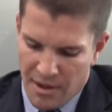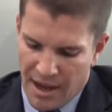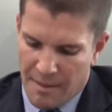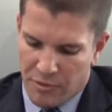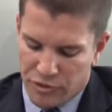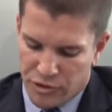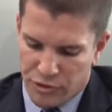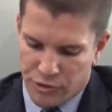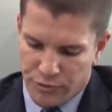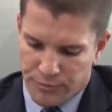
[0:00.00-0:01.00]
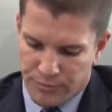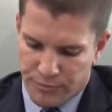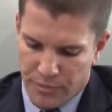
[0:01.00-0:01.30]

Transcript: being able to